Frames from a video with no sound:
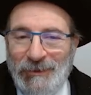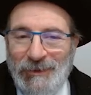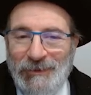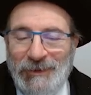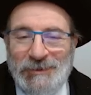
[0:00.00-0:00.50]

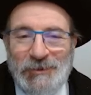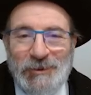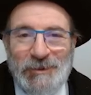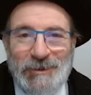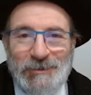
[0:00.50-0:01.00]
in this
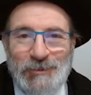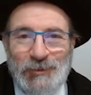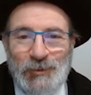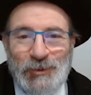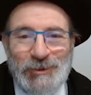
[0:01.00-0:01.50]
problem,
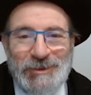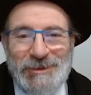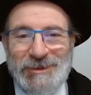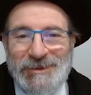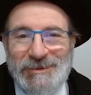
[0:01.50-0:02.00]
what
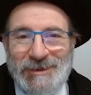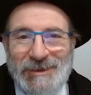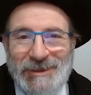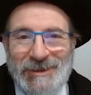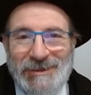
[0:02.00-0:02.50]
is
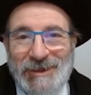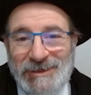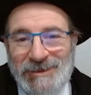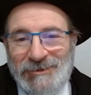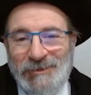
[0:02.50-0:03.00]

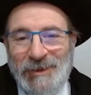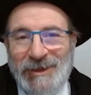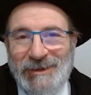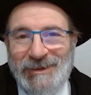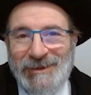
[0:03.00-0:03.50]
nice to
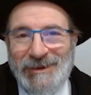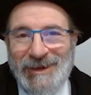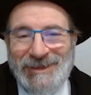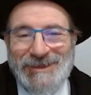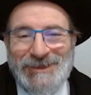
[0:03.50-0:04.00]
my
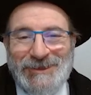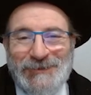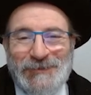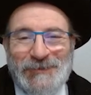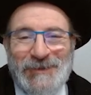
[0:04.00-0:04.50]
eyes,
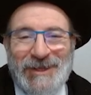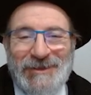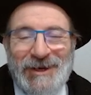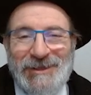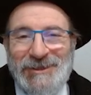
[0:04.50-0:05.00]

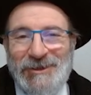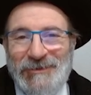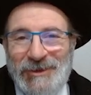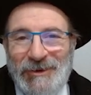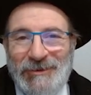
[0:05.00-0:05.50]
the idea of
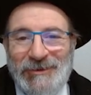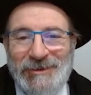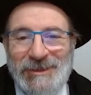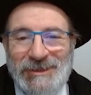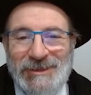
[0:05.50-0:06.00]
the author
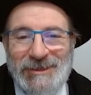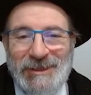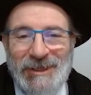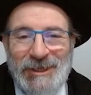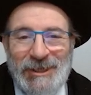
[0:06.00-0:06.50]
is
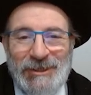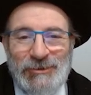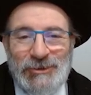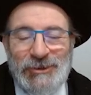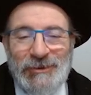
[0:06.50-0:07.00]

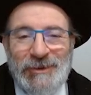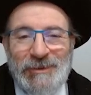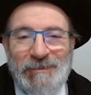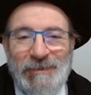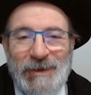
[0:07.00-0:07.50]
to show the
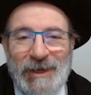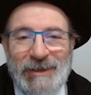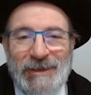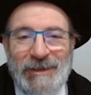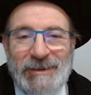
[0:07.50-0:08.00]

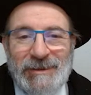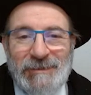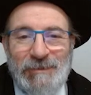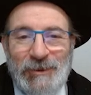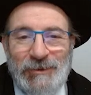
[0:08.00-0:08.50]
black
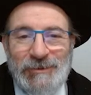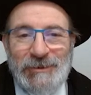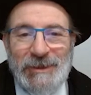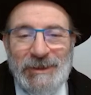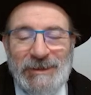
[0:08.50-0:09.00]

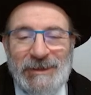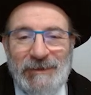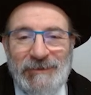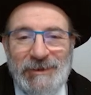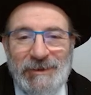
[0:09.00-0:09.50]
pawn
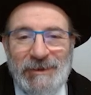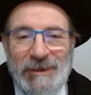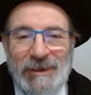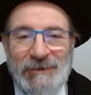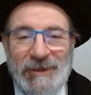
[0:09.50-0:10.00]
e7
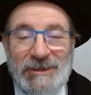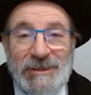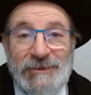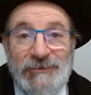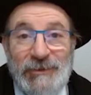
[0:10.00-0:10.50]
that
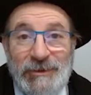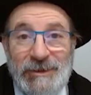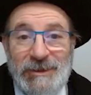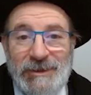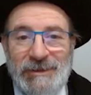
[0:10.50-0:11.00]
is
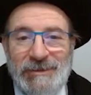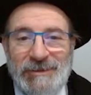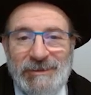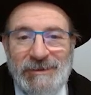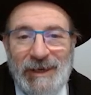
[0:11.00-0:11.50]
very
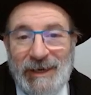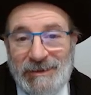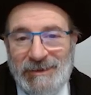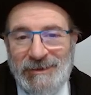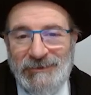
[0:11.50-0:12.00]

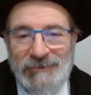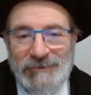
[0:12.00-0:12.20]
active